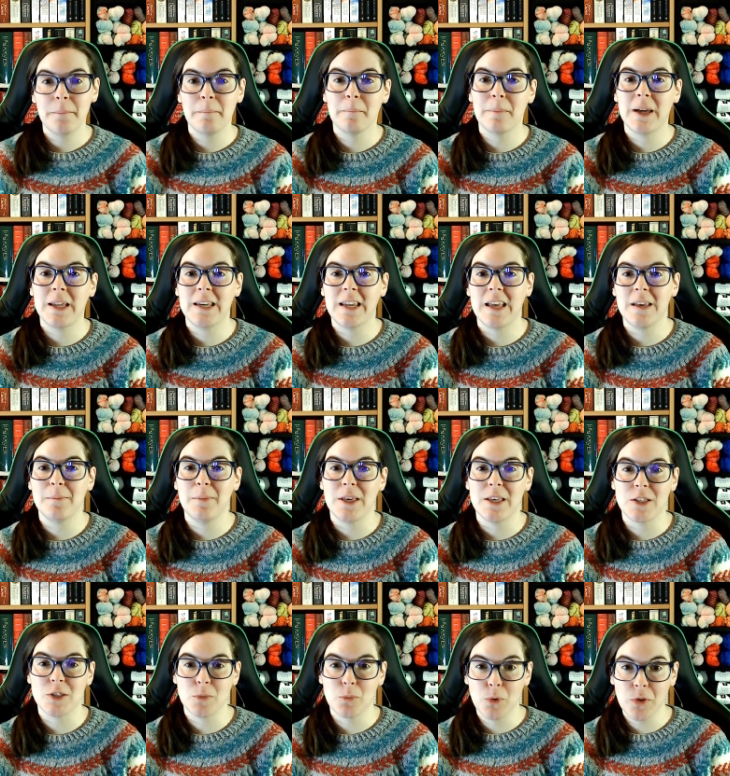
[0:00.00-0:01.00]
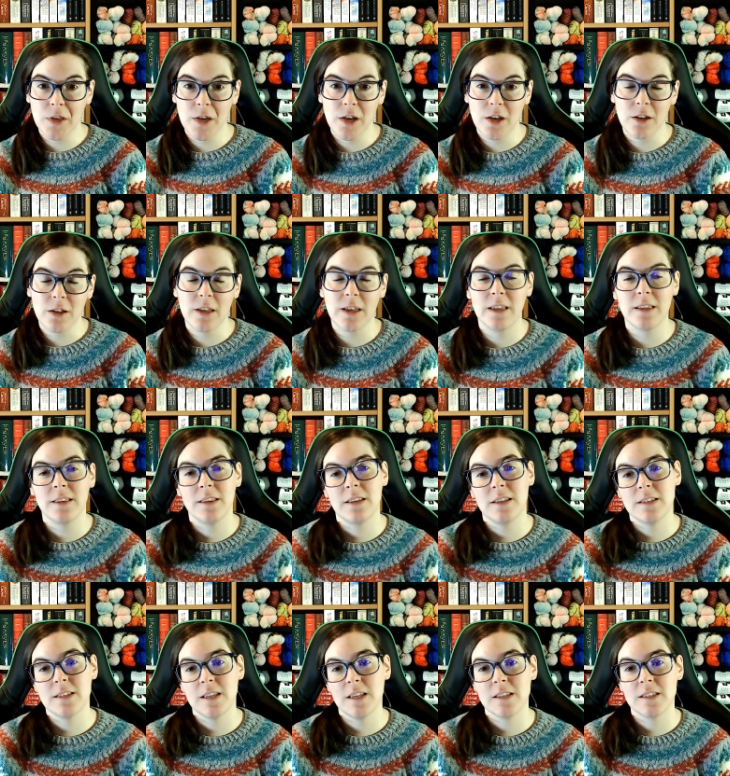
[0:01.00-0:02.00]
My name is Monica and
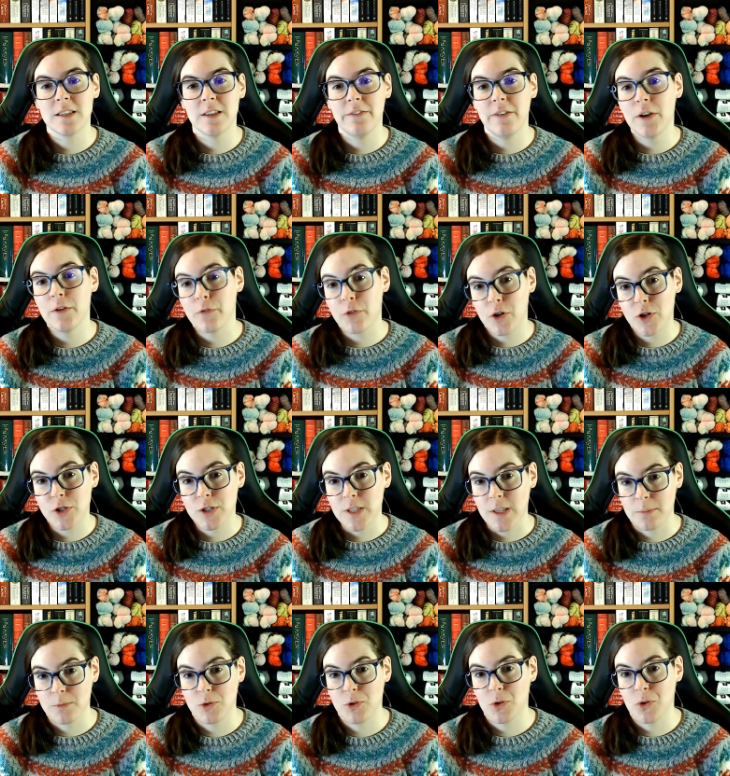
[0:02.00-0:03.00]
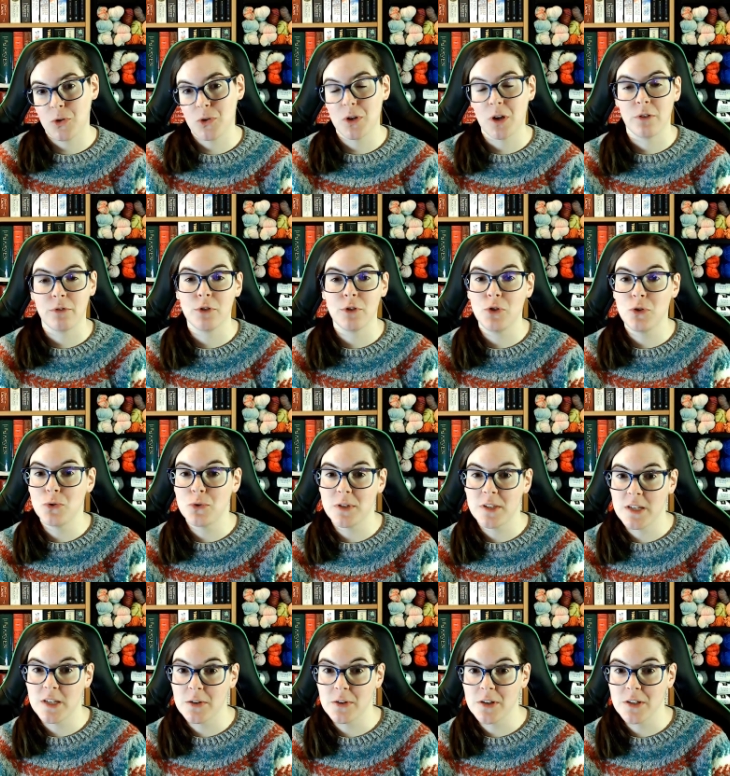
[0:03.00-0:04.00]
this is the very first episode of a new
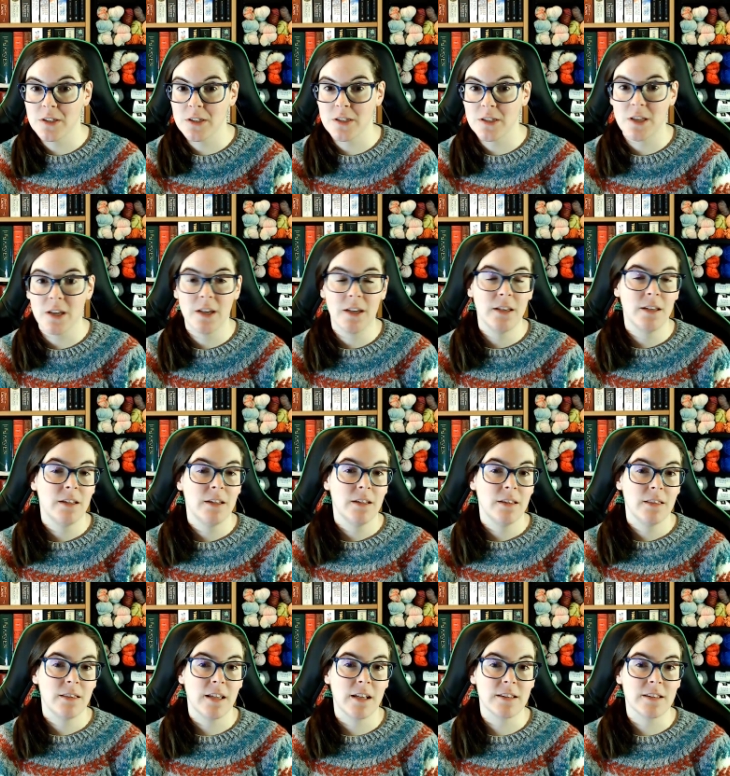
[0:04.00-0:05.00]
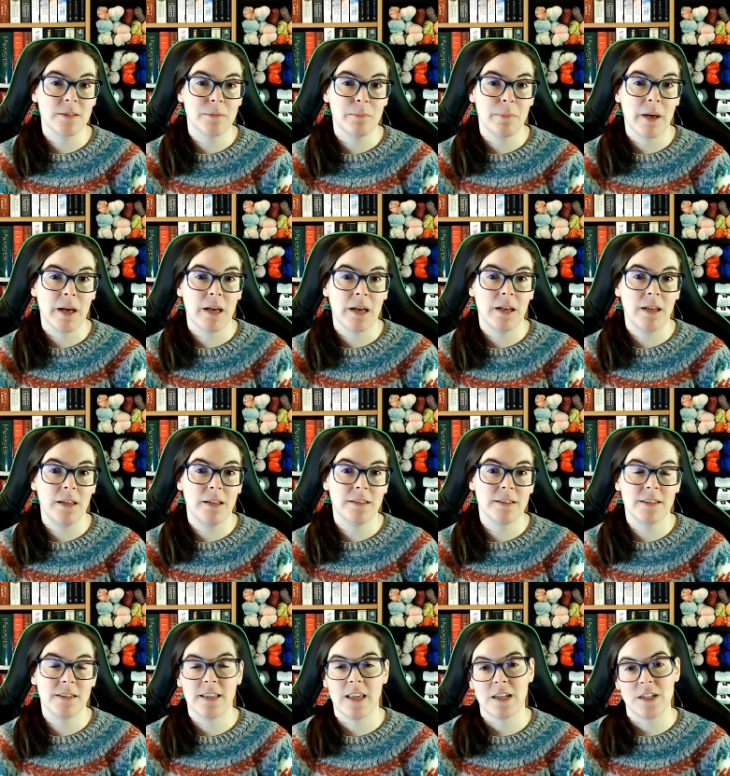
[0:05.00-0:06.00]
series. That's my
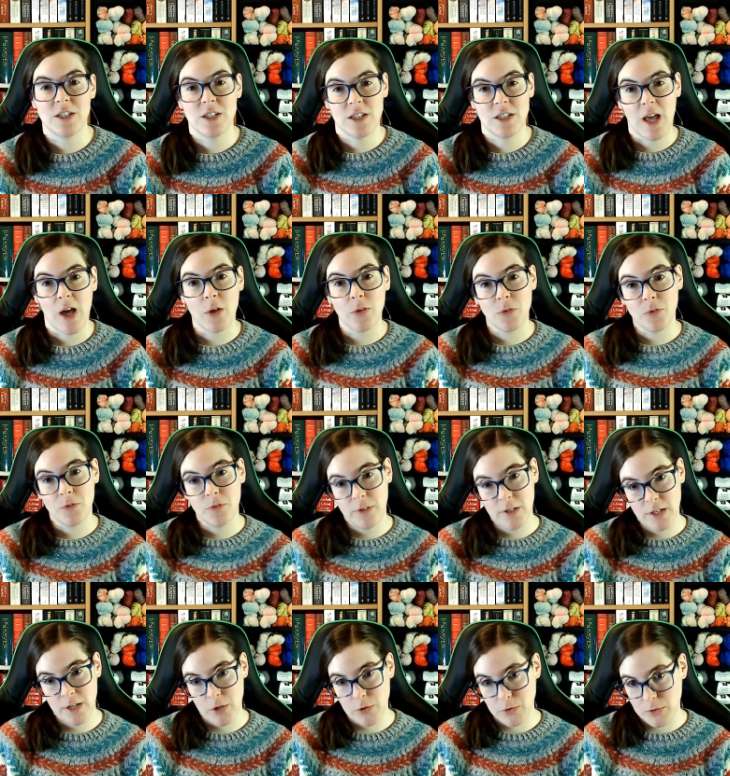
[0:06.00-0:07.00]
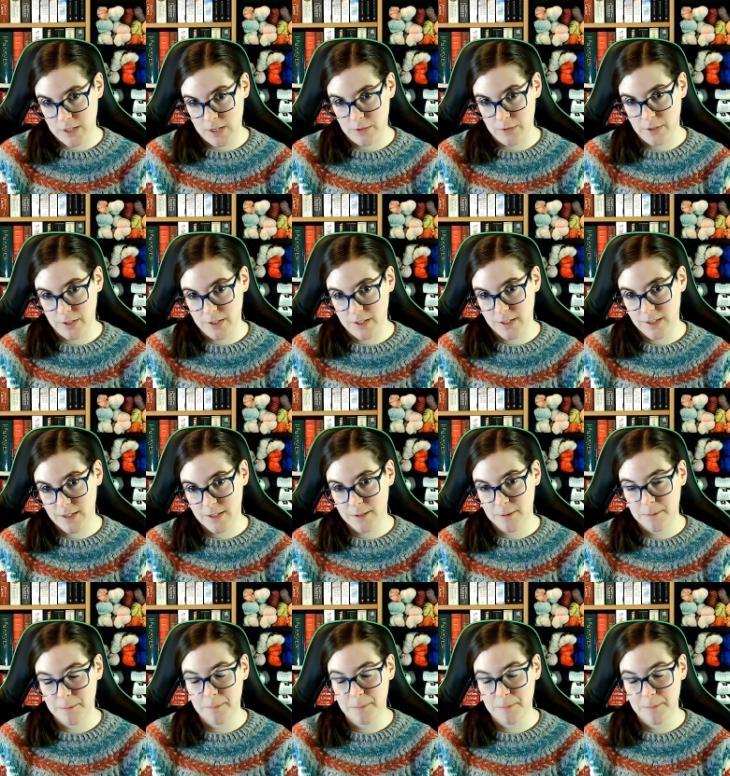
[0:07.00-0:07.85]
Stash Down video series.